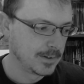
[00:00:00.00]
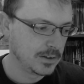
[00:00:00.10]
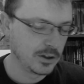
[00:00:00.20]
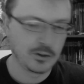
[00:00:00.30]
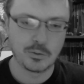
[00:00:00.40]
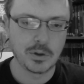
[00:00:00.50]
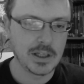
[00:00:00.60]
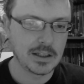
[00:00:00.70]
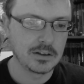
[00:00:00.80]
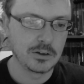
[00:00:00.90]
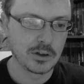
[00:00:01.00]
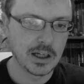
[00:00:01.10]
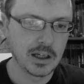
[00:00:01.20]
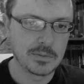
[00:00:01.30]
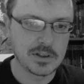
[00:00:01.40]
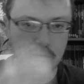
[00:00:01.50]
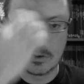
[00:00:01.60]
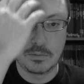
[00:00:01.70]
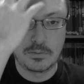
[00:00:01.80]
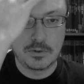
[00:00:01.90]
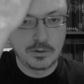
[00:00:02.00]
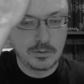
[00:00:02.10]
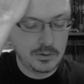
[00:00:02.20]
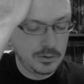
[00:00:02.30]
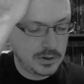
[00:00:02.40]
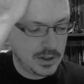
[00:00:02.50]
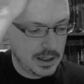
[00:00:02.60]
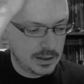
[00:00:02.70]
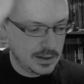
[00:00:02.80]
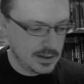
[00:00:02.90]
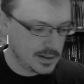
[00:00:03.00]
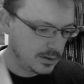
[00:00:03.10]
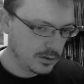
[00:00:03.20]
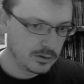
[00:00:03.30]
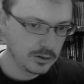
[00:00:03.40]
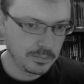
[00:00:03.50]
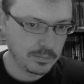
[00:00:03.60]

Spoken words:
You don't want that in your game. So you take this and you